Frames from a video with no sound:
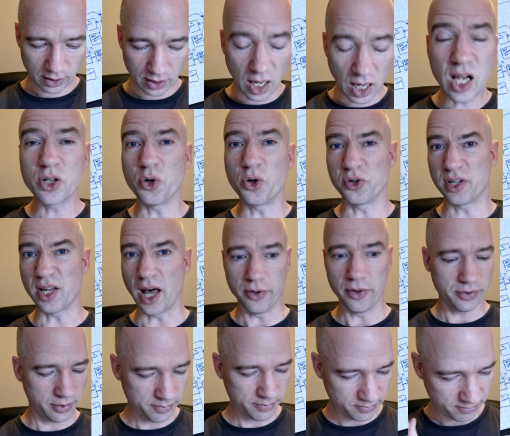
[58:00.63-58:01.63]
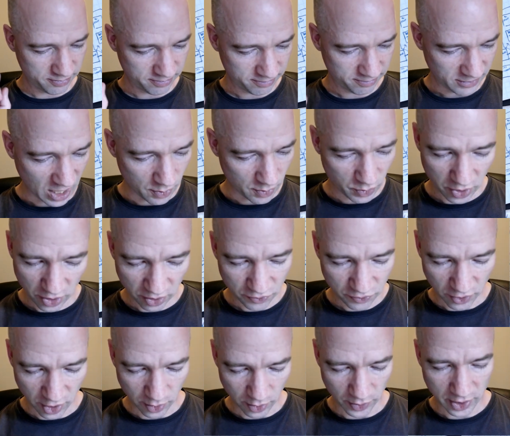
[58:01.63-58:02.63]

I'll go south. I will not follow